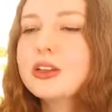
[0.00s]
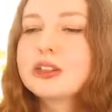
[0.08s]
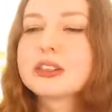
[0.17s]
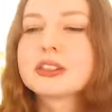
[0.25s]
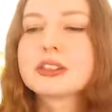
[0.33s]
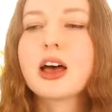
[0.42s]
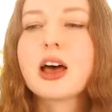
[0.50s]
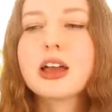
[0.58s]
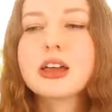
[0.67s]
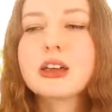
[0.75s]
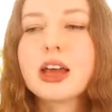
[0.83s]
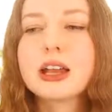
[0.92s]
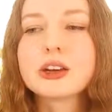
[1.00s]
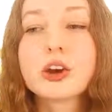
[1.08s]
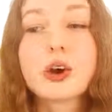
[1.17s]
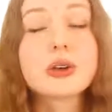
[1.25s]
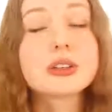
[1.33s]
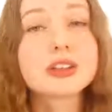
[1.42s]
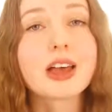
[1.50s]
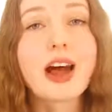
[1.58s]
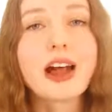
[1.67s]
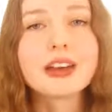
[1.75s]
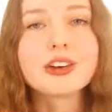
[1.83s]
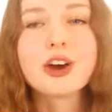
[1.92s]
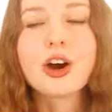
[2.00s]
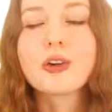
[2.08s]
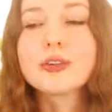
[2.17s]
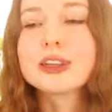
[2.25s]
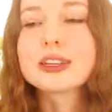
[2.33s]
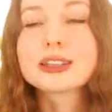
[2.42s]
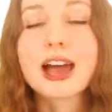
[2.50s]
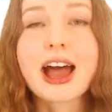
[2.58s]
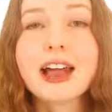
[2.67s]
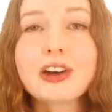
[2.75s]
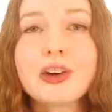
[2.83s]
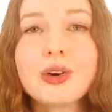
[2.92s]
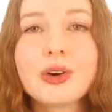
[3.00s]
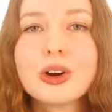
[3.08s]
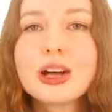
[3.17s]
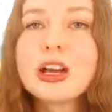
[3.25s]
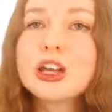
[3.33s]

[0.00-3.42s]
the sine and cosine of this angle.